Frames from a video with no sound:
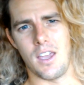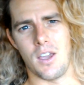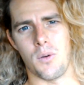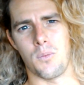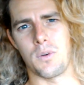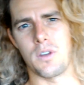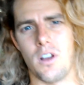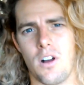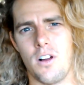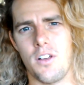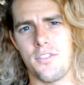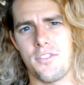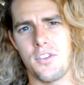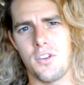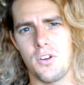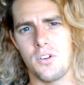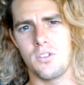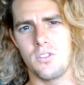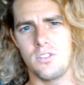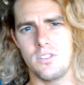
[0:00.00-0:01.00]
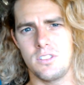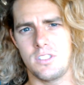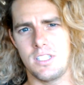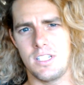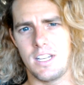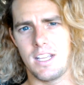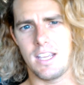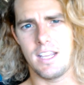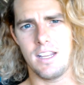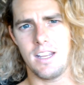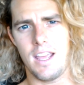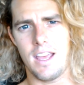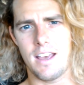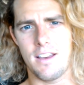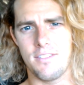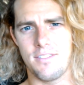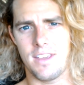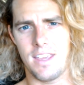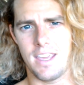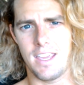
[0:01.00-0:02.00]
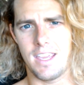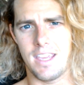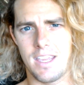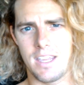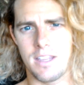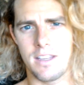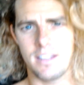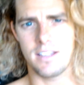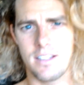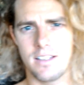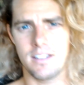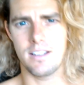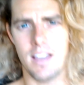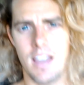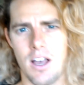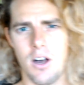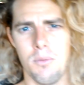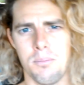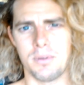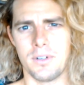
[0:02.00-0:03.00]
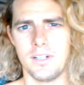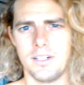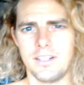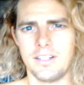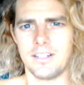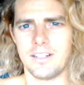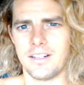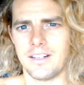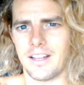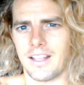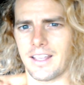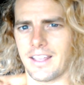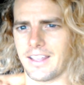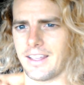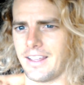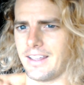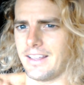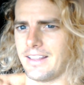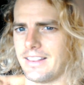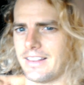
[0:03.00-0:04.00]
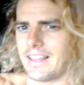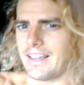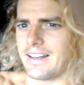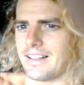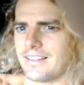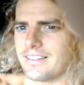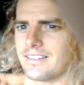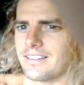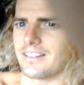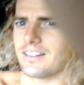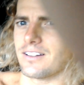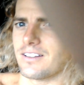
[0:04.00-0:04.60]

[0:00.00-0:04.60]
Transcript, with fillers: We also today have a helper and that is little